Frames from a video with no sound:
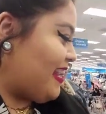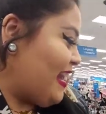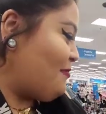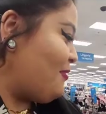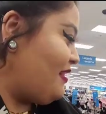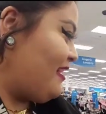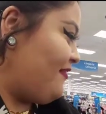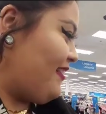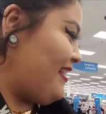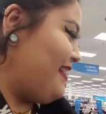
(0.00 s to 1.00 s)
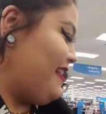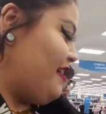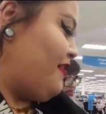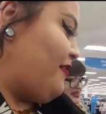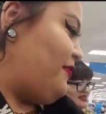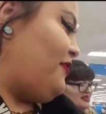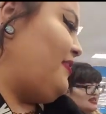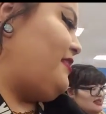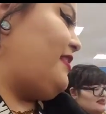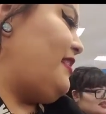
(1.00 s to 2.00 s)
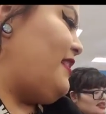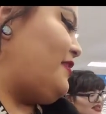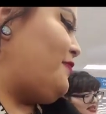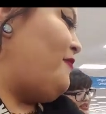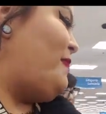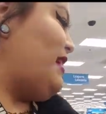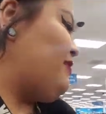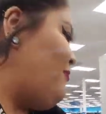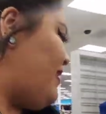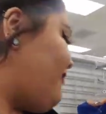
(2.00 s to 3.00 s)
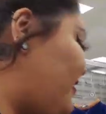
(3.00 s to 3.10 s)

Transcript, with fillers: Salem will love it. Selena's 12 bucks, don't buy